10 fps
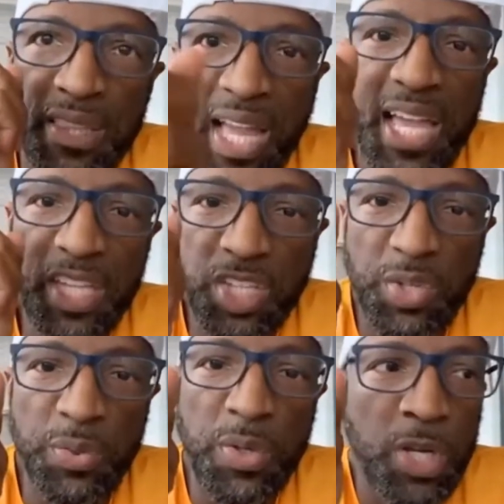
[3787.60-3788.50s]
Thank
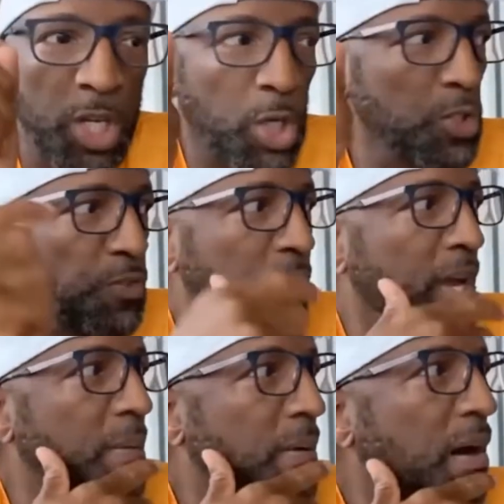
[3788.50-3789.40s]
you, Coach
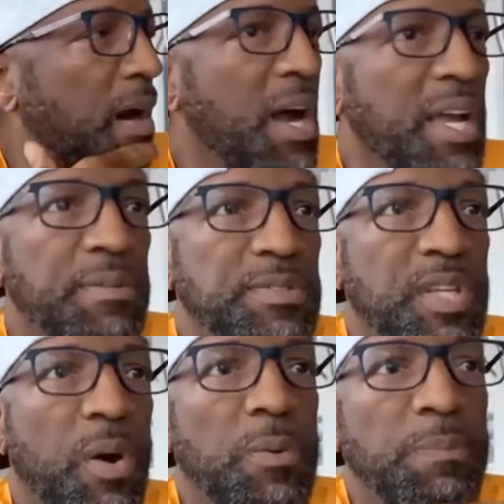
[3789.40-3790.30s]
Prime. All right,
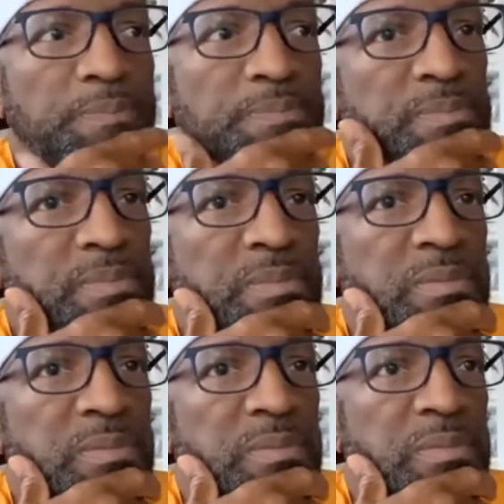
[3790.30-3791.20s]
so
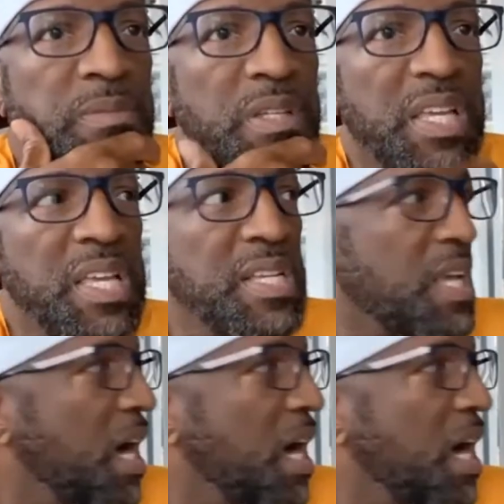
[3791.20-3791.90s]
is